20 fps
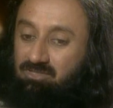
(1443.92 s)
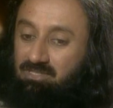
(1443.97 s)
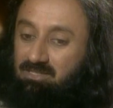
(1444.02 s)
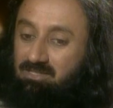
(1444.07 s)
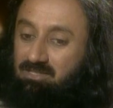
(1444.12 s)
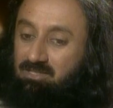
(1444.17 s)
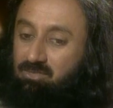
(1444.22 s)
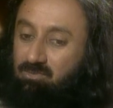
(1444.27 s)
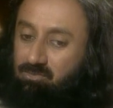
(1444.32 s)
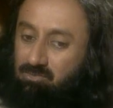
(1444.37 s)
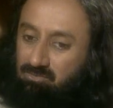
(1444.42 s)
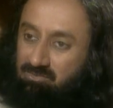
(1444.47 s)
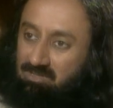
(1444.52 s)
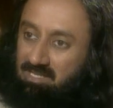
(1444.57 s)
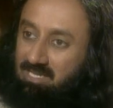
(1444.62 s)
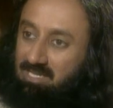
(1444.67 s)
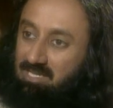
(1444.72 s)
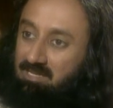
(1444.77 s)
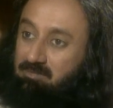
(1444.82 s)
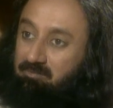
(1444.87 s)
renew
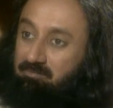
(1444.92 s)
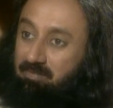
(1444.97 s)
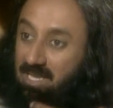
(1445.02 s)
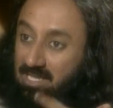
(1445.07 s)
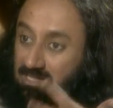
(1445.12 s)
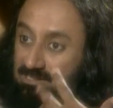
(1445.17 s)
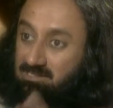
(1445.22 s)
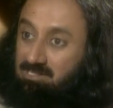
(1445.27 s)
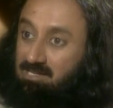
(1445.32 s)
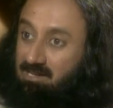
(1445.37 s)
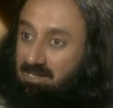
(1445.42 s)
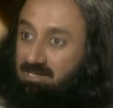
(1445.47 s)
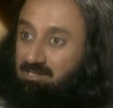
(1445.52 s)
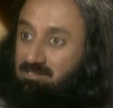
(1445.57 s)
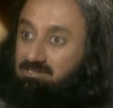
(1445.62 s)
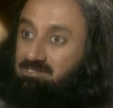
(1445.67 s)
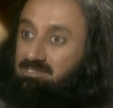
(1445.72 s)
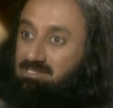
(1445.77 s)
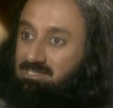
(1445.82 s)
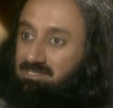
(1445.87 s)
their mental
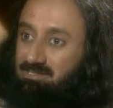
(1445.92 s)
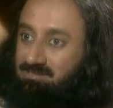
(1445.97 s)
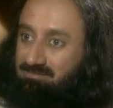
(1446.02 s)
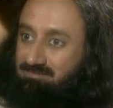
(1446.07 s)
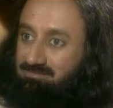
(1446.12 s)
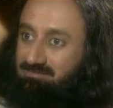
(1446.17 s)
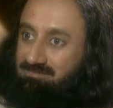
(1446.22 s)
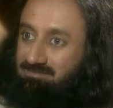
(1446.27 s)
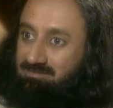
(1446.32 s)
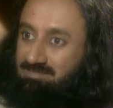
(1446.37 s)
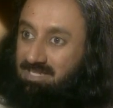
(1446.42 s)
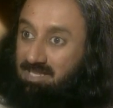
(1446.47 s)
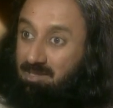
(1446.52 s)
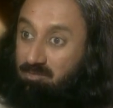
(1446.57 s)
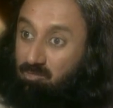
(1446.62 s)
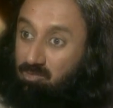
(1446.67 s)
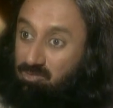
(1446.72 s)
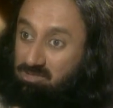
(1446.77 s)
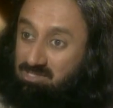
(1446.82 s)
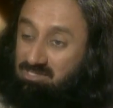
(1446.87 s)
energy, their
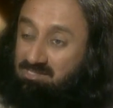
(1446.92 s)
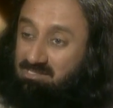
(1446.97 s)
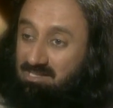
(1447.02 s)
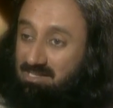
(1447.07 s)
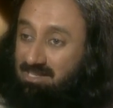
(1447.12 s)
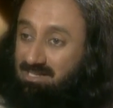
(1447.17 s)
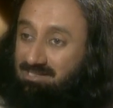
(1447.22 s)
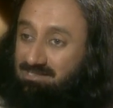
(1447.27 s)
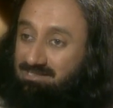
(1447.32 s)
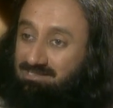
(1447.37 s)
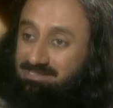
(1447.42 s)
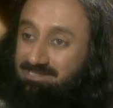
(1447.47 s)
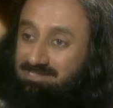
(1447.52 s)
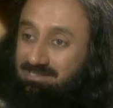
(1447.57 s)
emotional energy.